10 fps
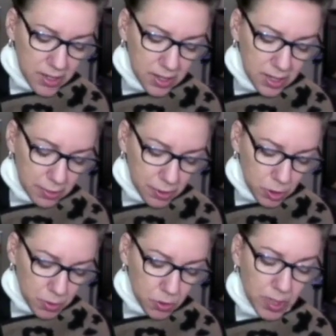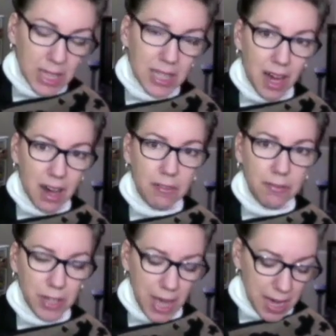the difference between love
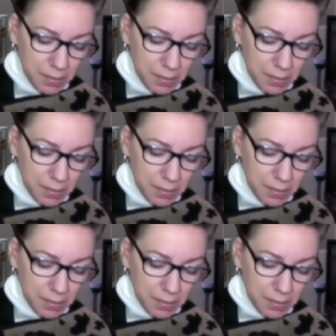and